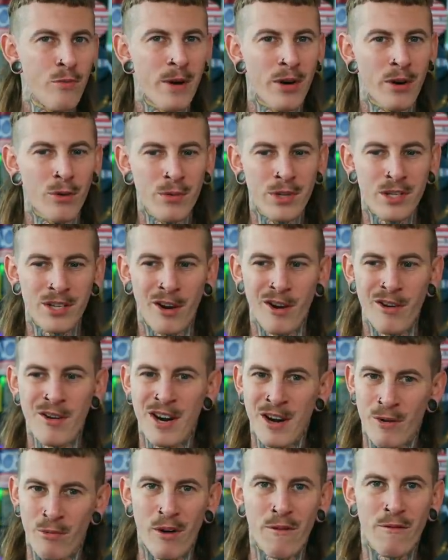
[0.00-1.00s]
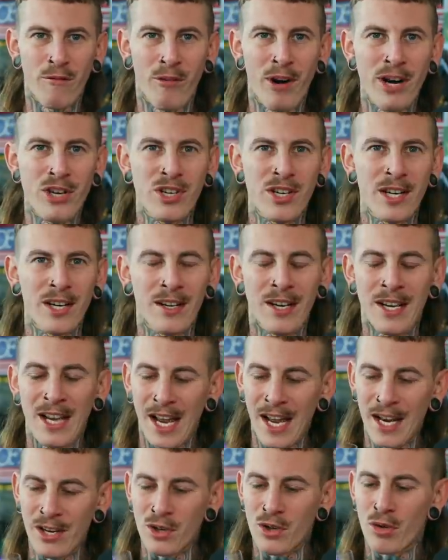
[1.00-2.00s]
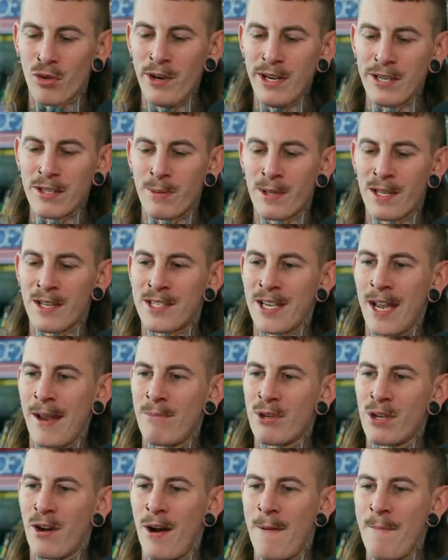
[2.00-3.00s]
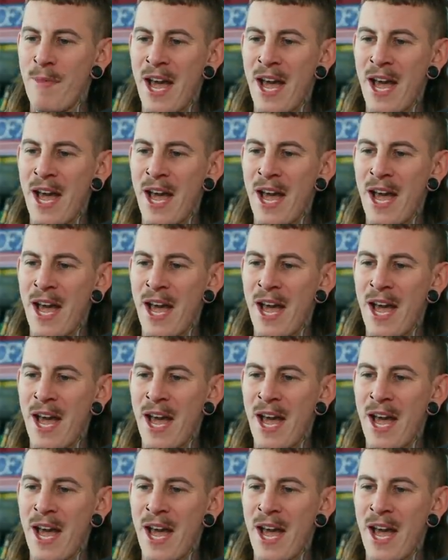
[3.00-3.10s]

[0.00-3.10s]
but also refreshing and crisp at the same time.